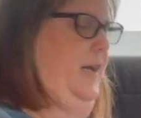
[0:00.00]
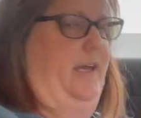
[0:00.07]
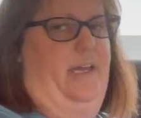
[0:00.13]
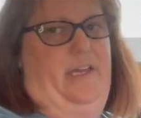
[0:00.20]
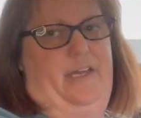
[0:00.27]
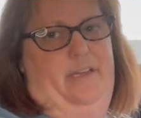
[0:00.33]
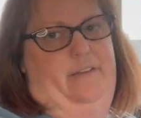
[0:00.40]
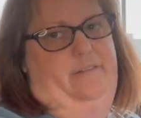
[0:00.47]

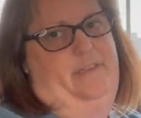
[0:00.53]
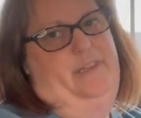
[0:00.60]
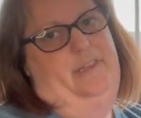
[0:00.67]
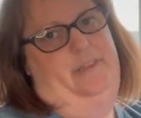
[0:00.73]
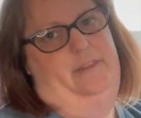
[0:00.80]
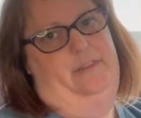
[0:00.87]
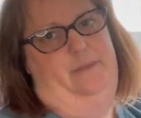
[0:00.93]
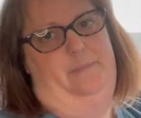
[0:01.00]
And
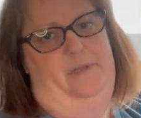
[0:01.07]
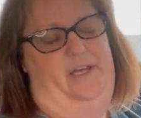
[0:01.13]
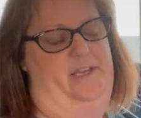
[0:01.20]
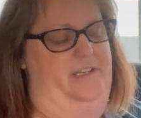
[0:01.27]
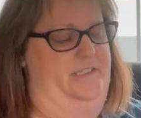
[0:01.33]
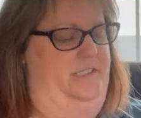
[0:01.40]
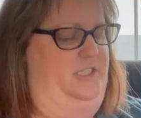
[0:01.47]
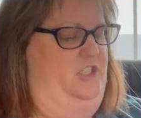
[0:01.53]
the
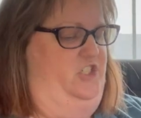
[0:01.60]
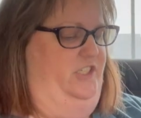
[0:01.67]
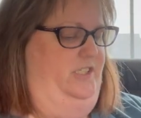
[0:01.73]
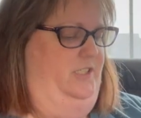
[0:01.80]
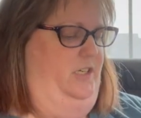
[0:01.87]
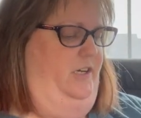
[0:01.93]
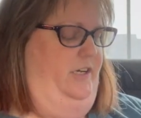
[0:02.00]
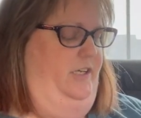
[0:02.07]
plan is to just
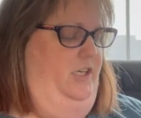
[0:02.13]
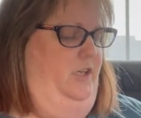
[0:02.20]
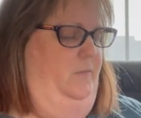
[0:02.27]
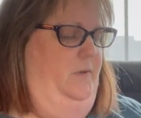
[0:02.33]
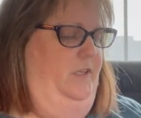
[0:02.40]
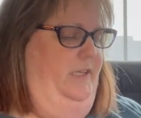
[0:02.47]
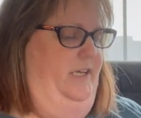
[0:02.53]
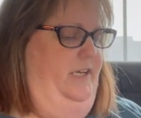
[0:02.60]
start
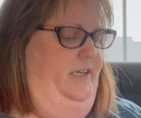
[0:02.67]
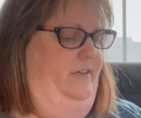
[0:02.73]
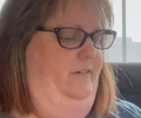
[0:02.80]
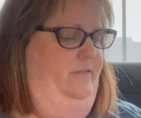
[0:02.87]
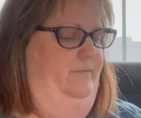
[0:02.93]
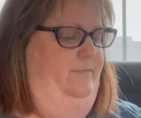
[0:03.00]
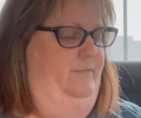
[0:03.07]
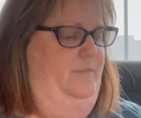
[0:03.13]
accumulating
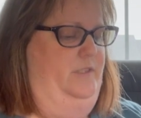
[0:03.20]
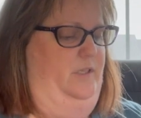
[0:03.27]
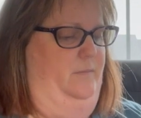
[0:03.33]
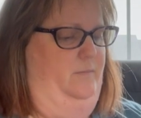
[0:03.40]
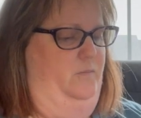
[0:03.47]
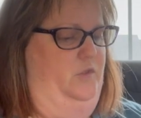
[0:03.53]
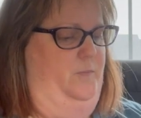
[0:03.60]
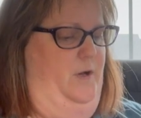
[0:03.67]

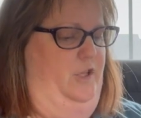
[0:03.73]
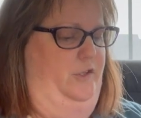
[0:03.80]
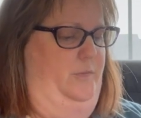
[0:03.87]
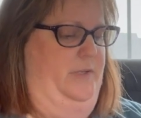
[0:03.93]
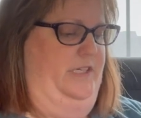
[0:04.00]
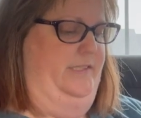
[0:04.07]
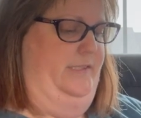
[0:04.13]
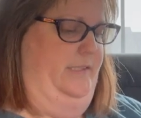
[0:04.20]
some smaller
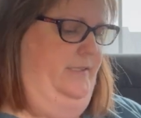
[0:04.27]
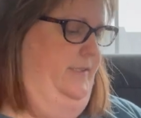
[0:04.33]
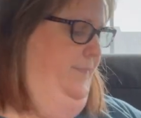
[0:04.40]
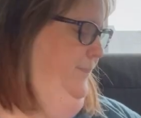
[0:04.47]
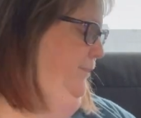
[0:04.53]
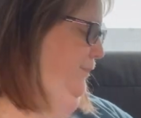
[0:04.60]
pieces